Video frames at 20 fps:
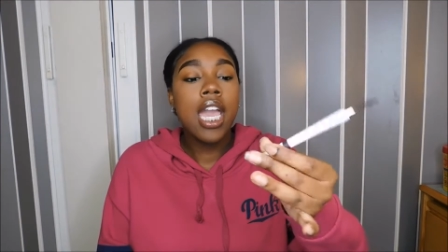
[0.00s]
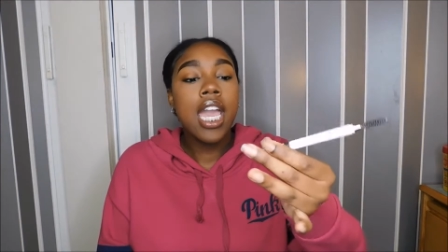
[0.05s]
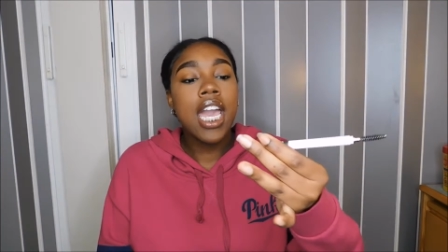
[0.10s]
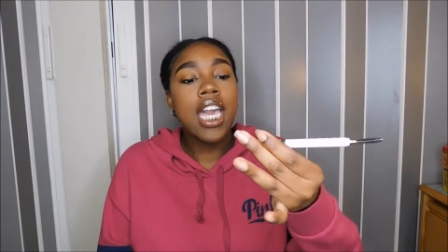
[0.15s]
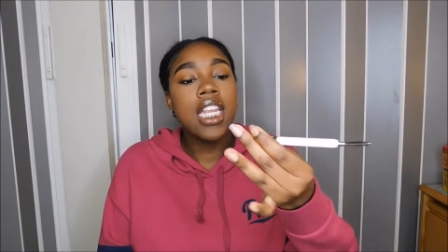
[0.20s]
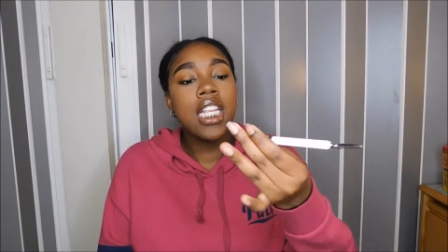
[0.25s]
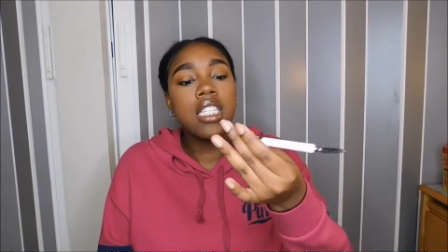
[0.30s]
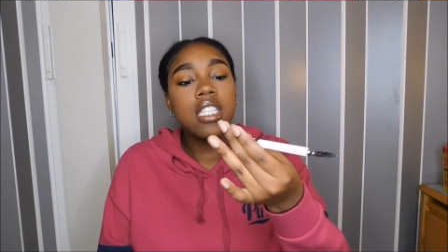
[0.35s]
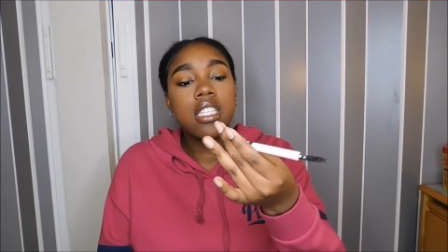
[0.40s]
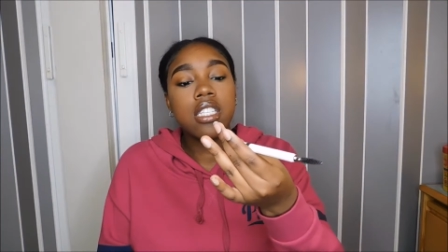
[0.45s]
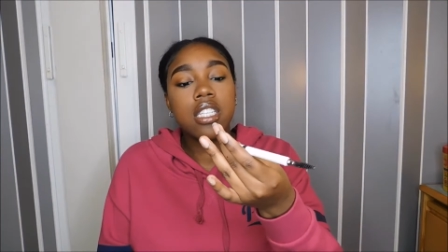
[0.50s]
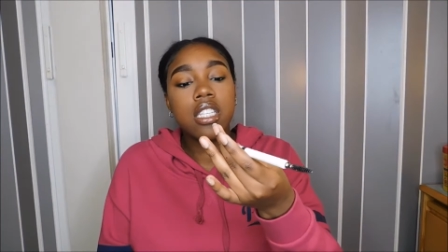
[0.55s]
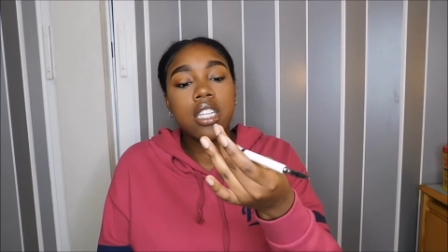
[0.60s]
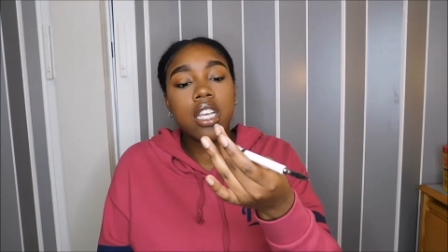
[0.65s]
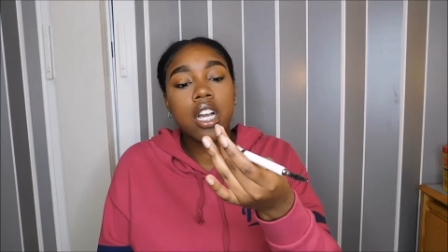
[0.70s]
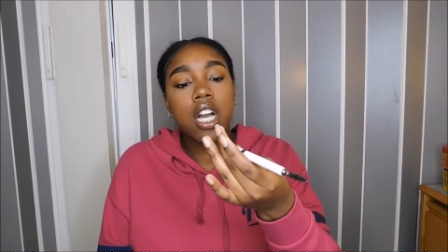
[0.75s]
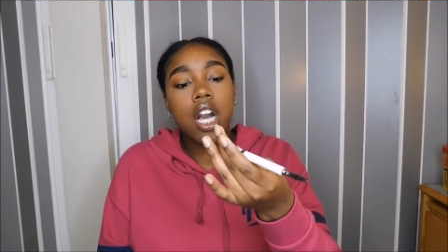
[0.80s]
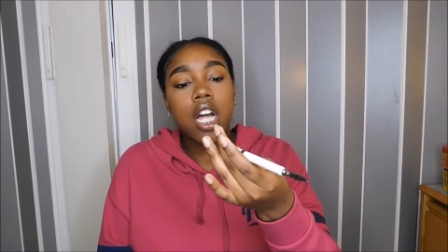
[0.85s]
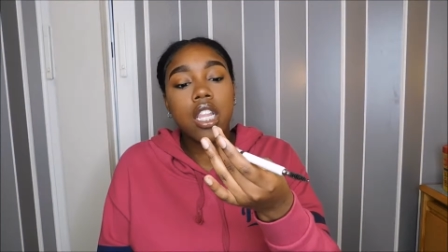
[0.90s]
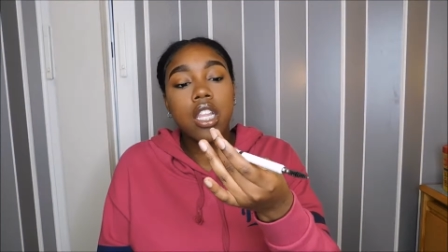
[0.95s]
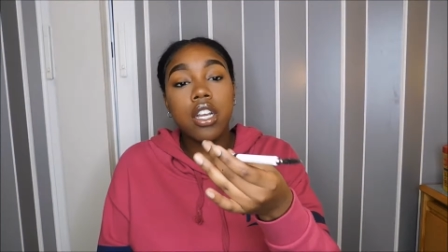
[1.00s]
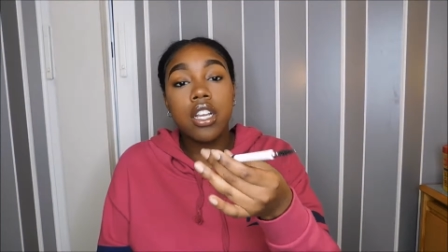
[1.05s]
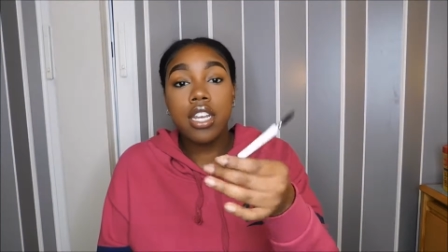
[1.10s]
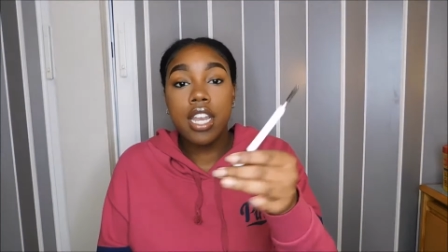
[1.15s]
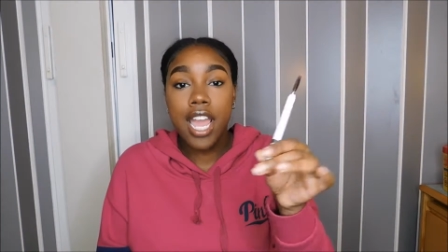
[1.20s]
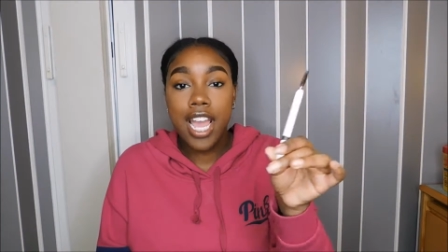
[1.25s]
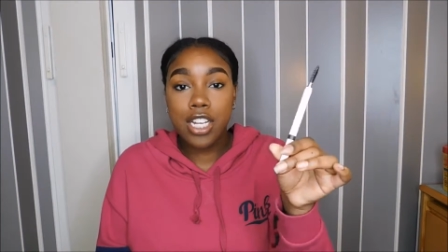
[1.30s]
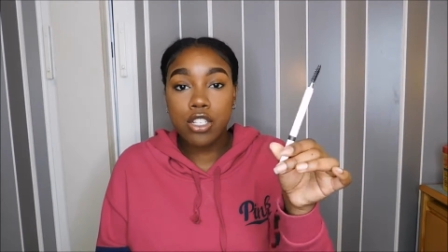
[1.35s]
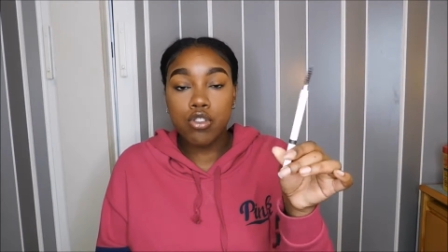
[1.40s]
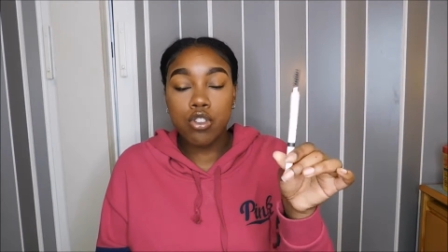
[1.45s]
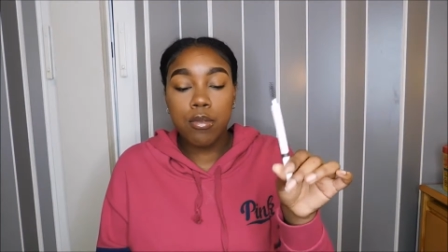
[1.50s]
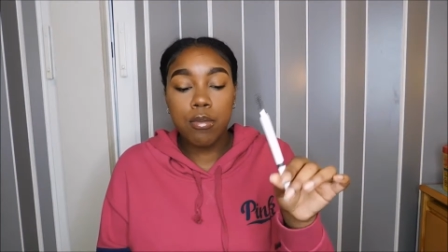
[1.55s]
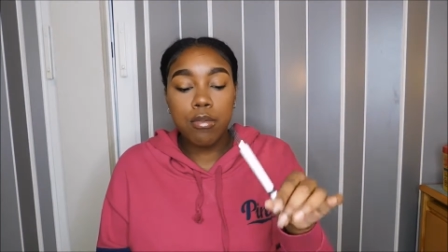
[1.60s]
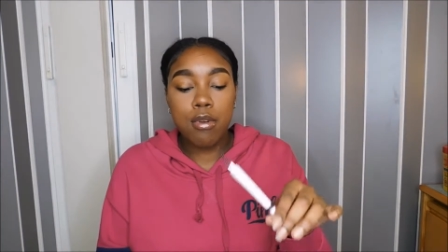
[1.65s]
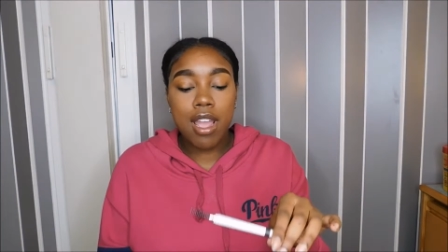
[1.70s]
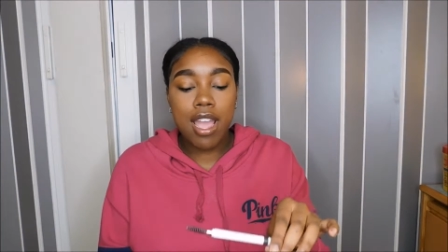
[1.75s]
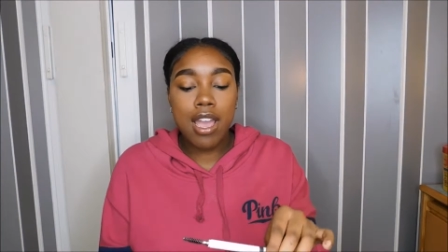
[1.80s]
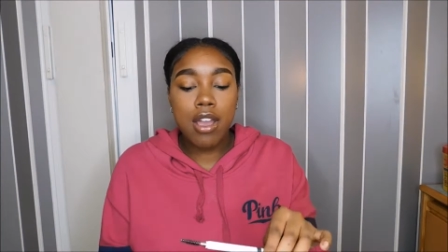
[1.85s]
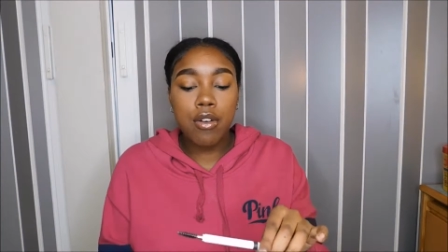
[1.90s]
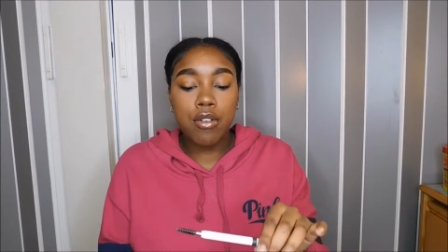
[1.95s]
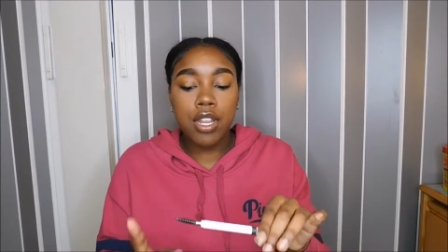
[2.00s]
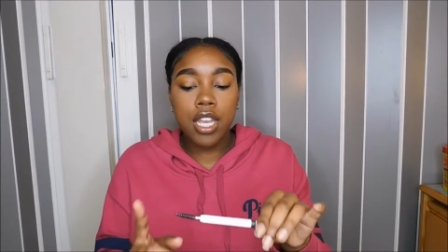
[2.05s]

and this is in the color natural brown.